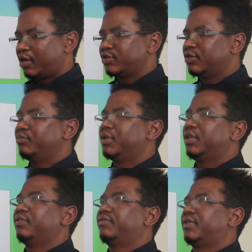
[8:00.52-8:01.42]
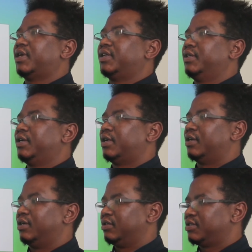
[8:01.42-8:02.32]
also believe that
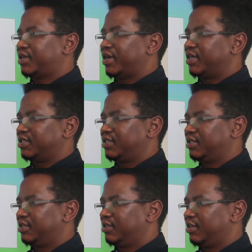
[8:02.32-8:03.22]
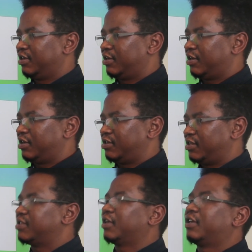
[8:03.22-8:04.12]
science
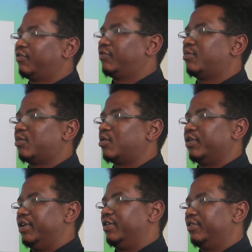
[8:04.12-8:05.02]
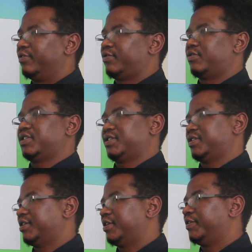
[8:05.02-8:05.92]
is a gift from God for us.
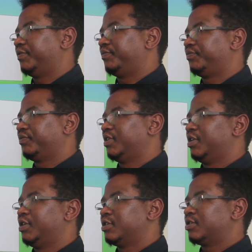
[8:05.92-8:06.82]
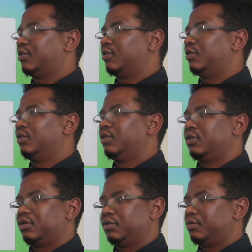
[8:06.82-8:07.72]
So,
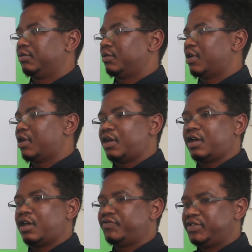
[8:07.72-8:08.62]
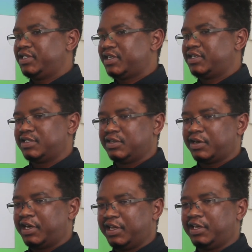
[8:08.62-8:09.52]
if Jesus is not
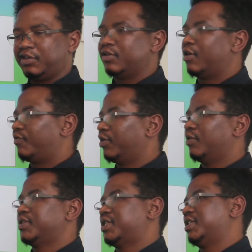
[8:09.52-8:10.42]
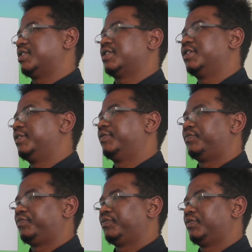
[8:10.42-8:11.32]
healing you now, follow the science.
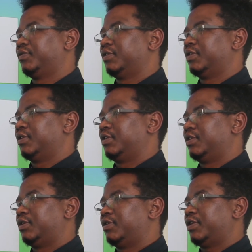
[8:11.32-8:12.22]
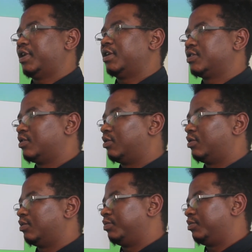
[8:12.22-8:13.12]
Right? And
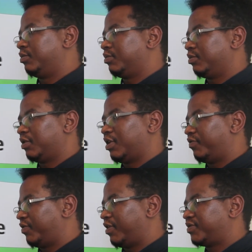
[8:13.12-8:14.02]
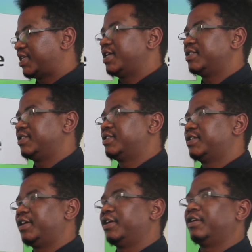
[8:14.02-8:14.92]
so, if science is
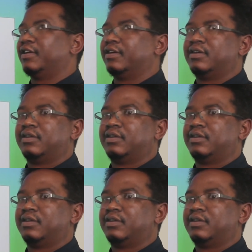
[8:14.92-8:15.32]
saying,